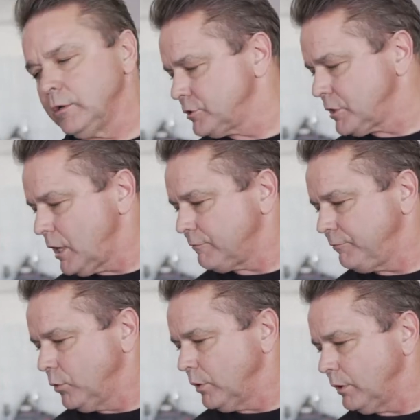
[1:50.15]
or stock
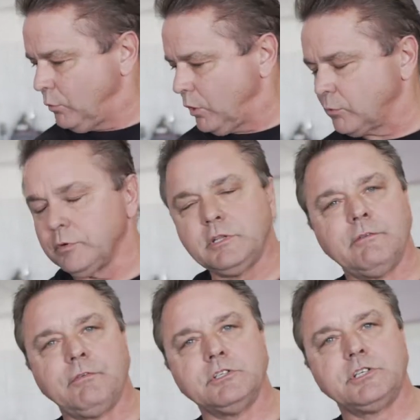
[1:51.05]
Ford. Worked with
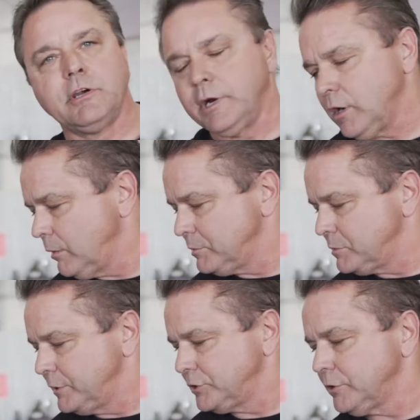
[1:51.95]
different steering arms
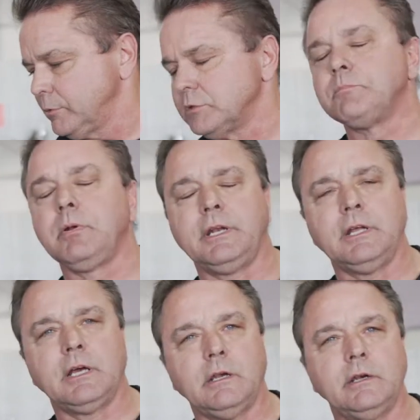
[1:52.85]
to be sure there was plenty
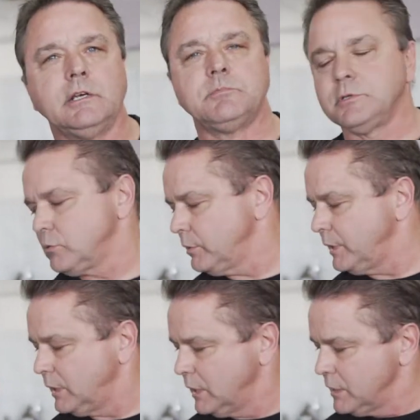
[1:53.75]
of clearance
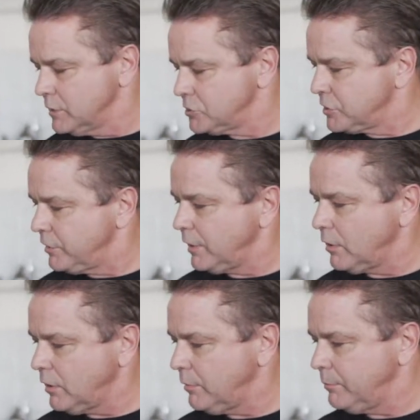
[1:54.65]
between the steering
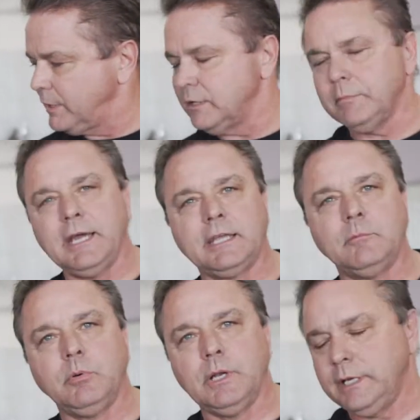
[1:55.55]
arm and the
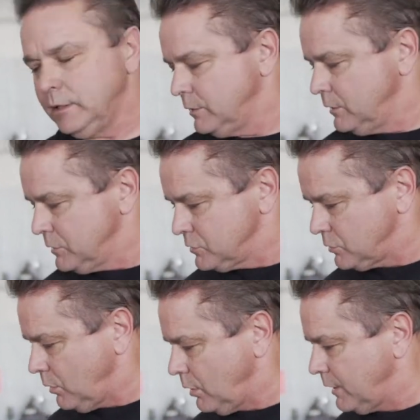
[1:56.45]
backing plate,
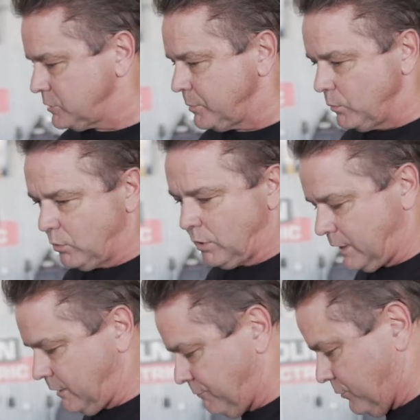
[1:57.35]
so all that's been worked
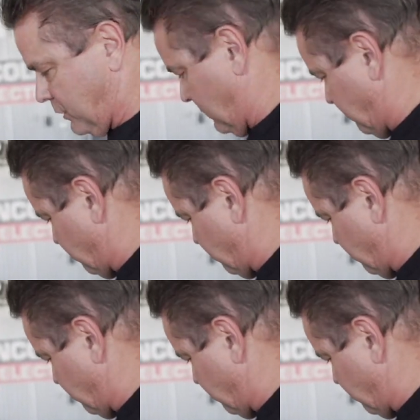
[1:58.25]
out for you.